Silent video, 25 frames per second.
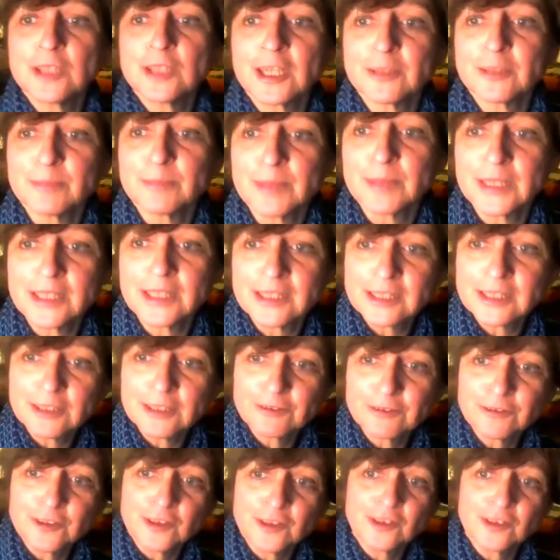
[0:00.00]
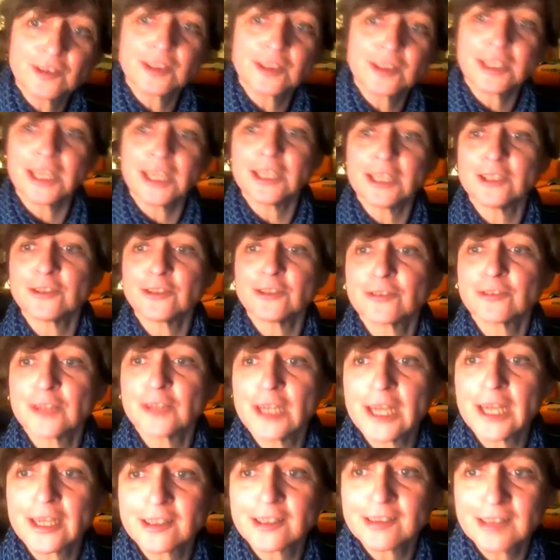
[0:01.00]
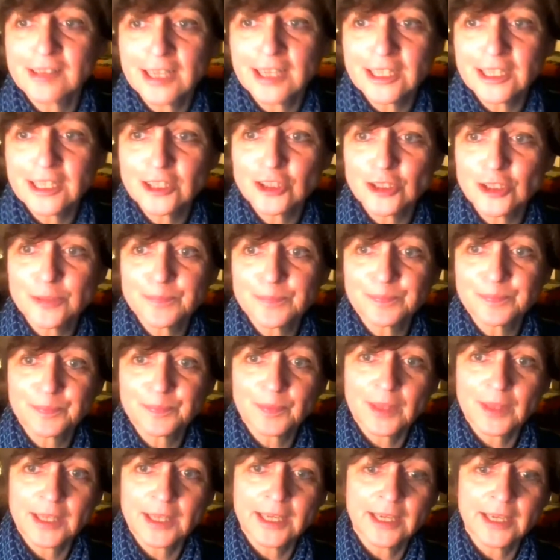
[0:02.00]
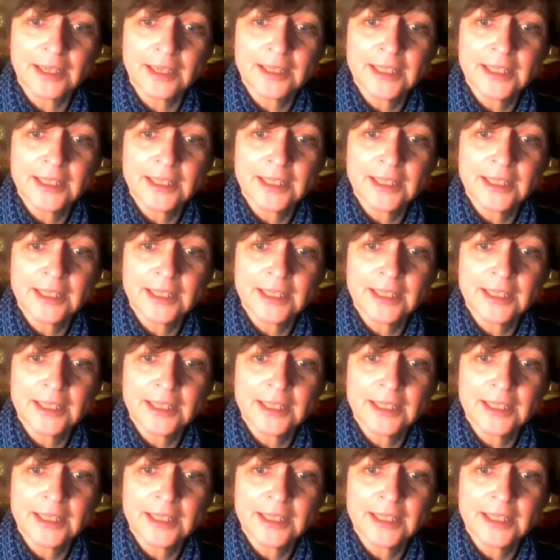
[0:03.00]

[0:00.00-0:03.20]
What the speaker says: I'd be in a different state of relaxation. Yeah.